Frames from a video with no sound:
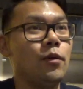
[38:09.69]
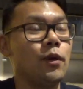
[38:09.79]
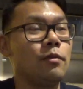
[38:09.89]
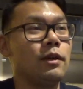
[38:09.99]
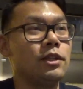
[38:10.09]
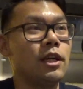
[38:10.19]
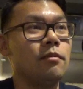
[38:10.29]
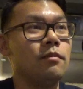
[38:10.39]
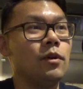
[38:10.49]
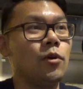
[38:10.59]
with my
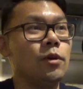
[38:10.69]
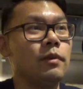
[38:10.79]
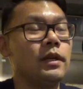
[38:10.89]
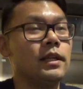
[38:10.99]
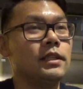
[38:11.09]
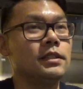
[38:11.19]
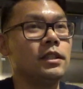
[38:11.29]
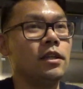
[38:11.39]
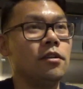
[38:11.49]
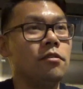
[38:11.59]
job, only because
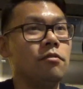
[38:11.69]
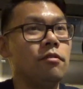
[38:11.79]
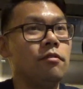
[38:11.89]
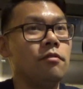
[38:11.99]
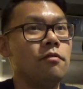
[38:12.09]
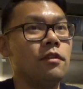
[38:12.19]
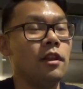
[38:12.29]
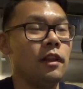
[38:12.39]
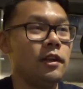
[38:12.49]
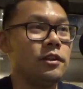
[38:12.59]
of
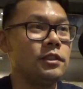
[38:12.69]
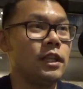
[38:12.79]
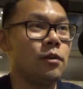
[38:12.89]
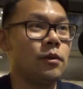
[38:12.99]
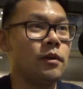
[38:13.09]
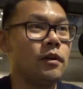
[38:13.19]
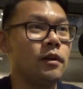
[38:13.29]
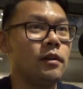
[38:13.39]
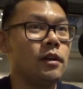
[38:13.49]
the leaders that were